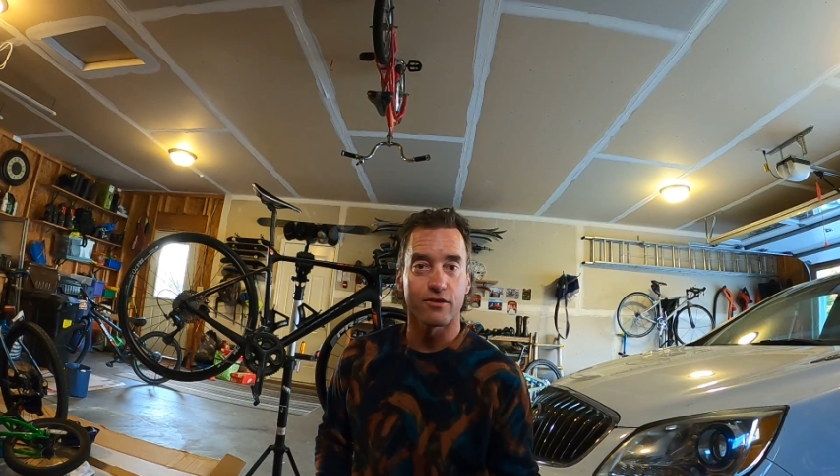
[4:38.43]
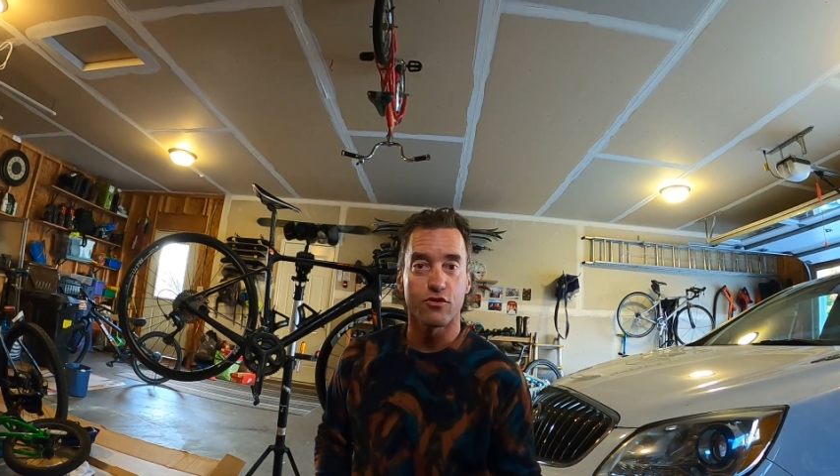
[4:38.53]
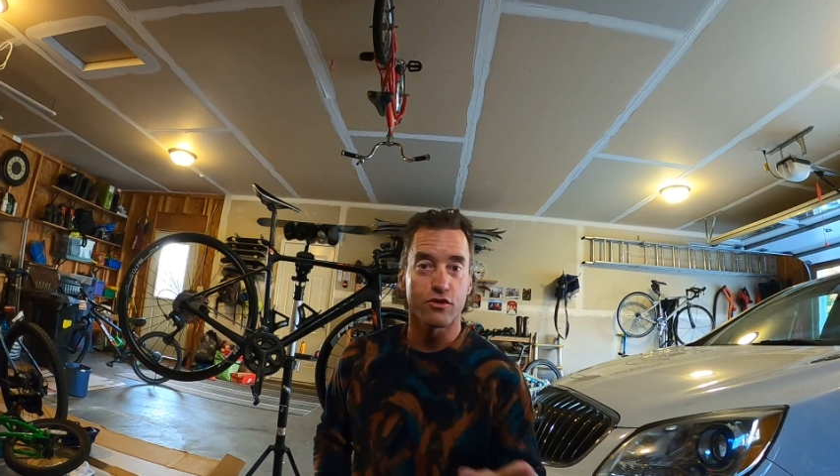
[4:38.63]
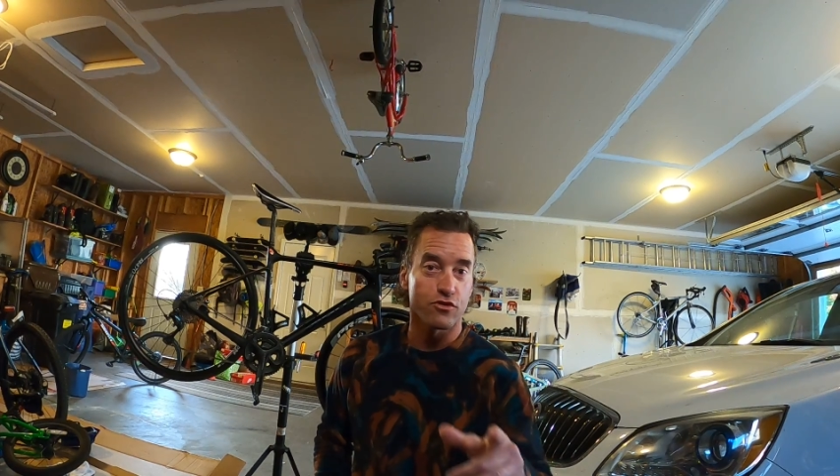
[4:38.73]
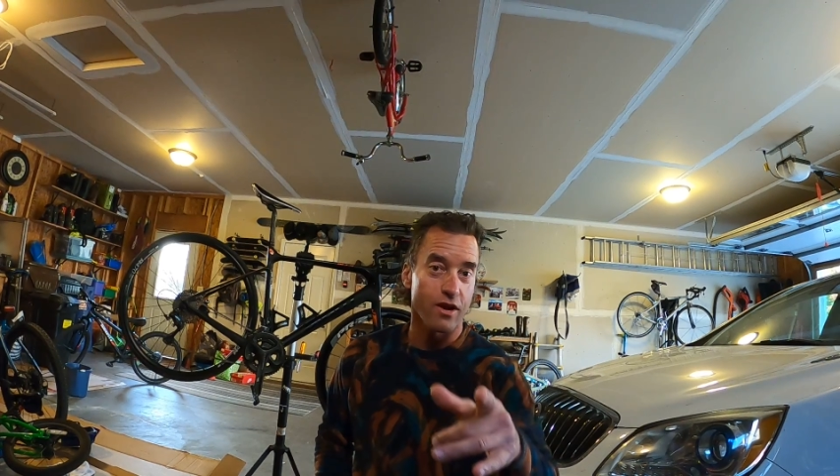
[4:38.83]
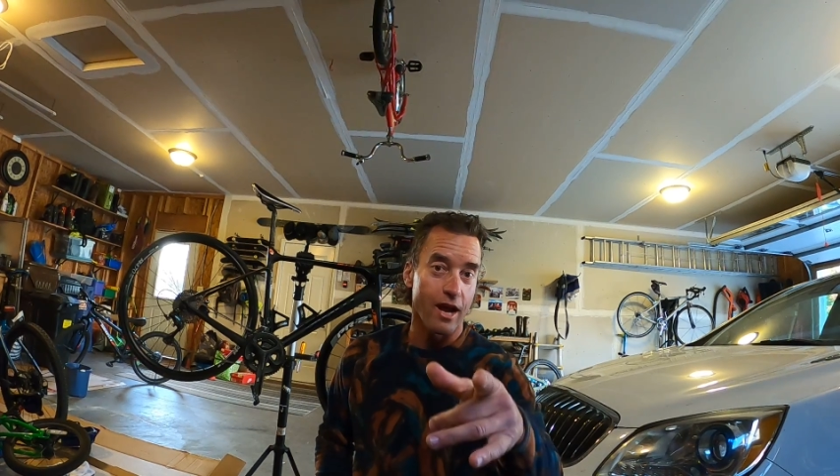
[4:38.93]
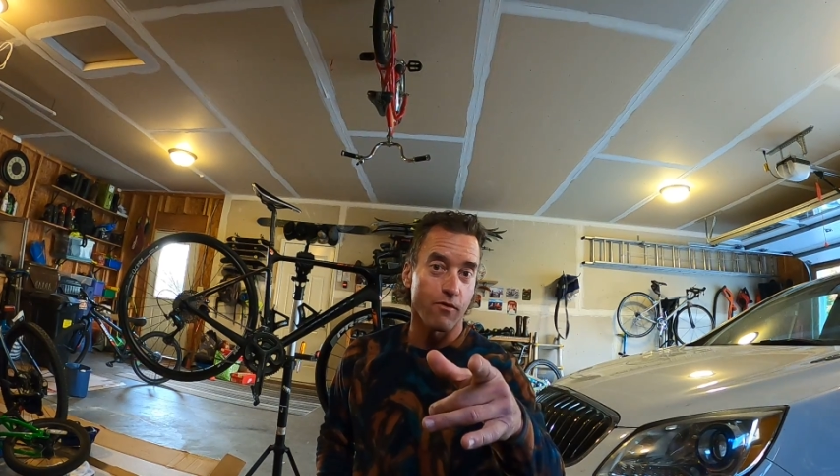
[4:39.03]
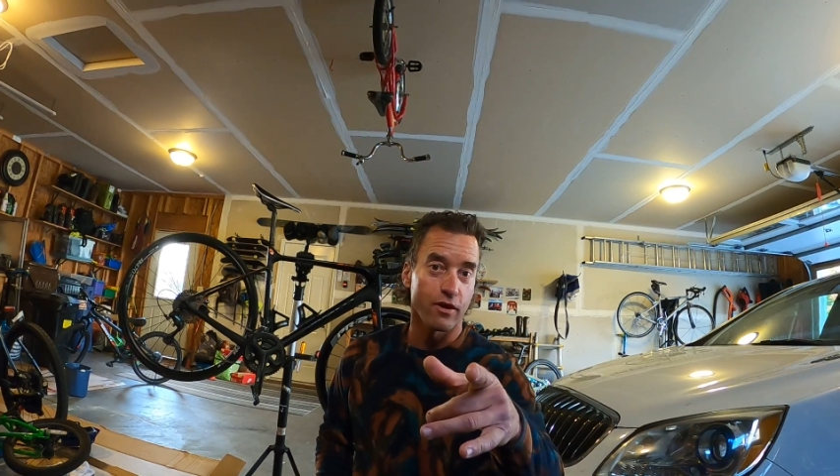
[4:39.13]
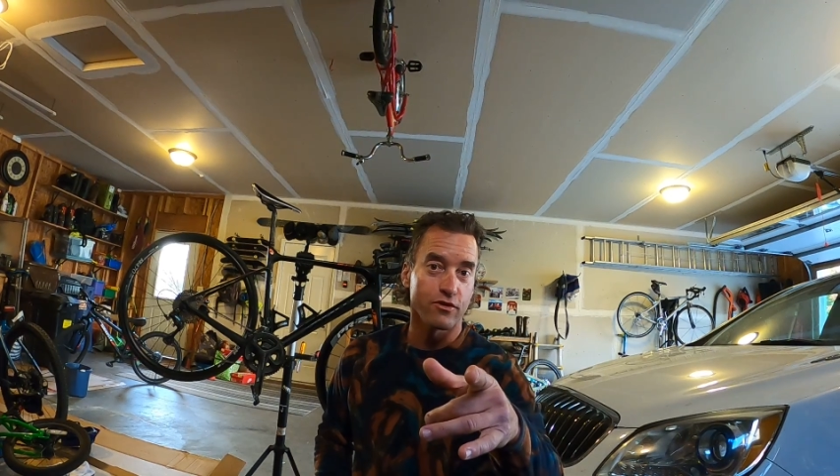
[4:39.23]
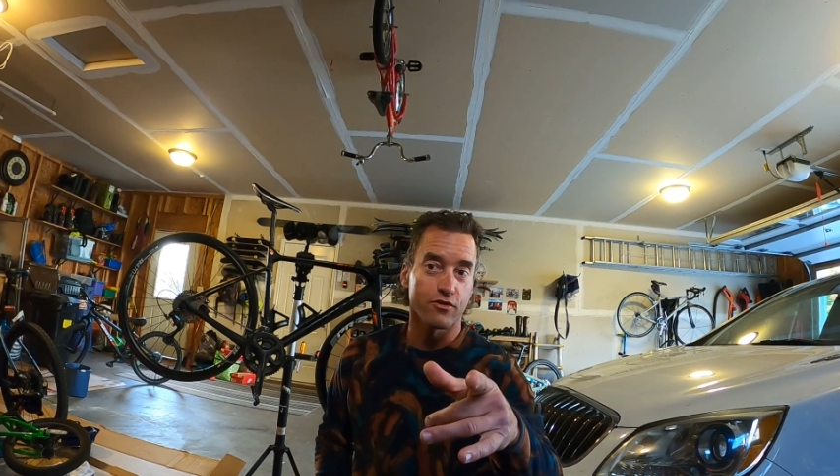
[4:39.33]
You should try
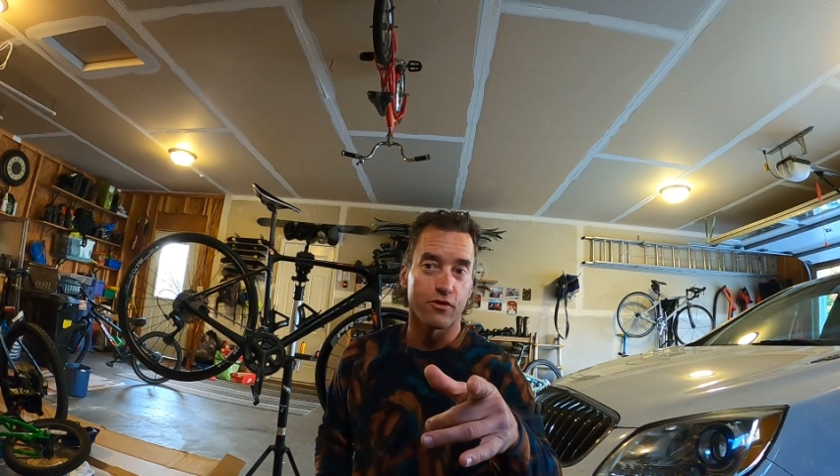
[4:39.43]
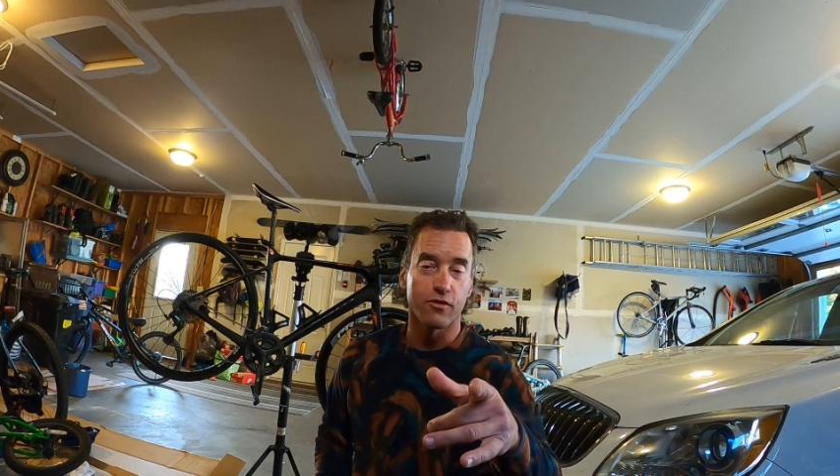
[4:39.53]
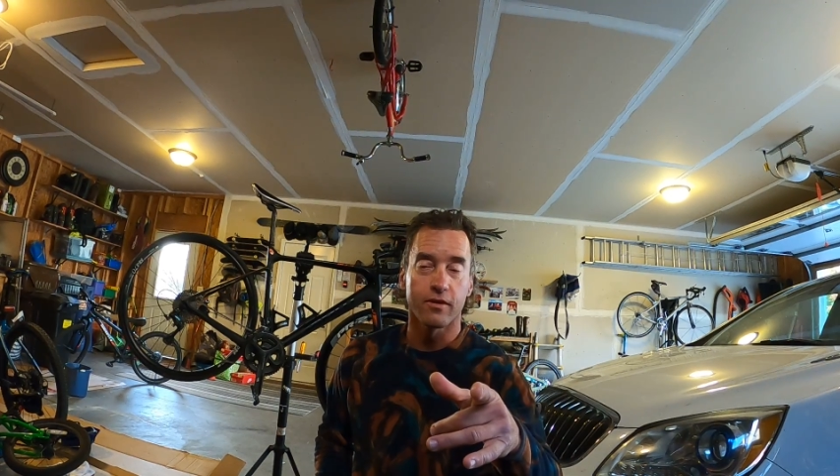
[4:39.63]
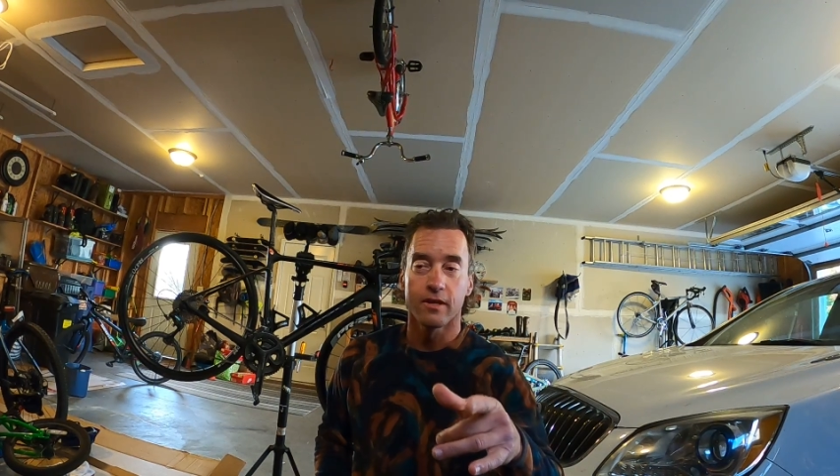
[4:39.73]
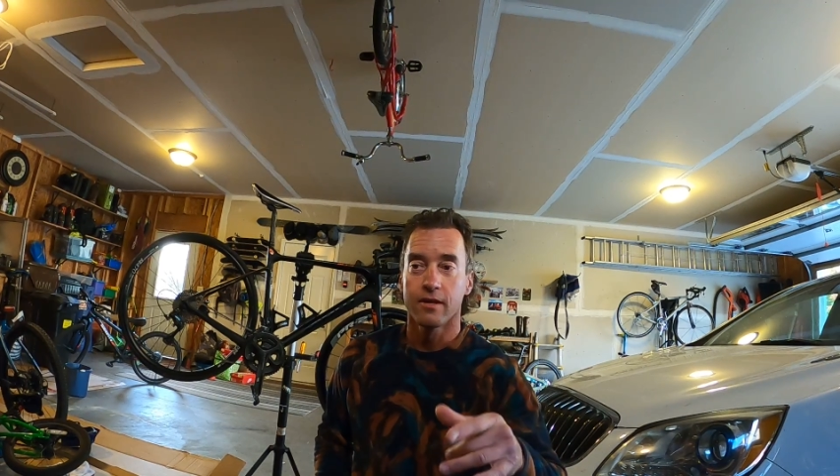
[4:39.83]
one too.